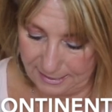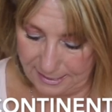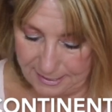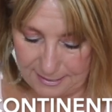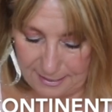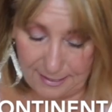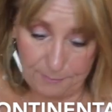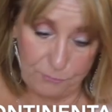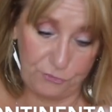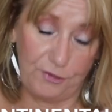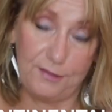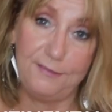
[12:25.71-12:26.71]
And I'm
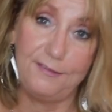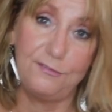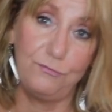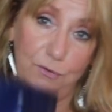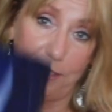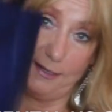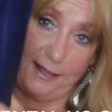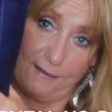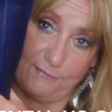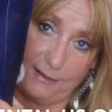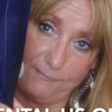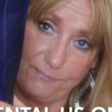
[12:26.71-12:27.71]
this is really
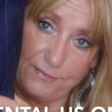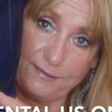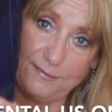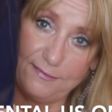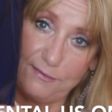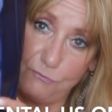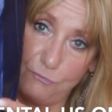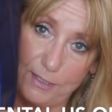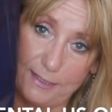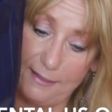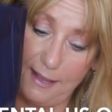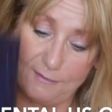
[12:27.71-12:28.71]
heavy. This is a
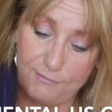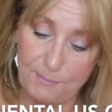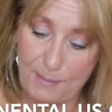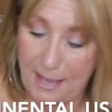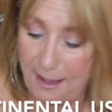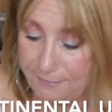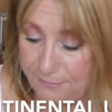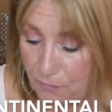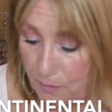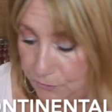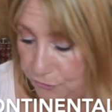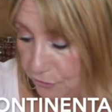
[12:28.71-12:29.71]
really heavy bag.
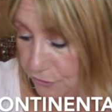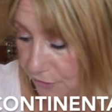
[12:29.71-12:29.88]
So I'm sure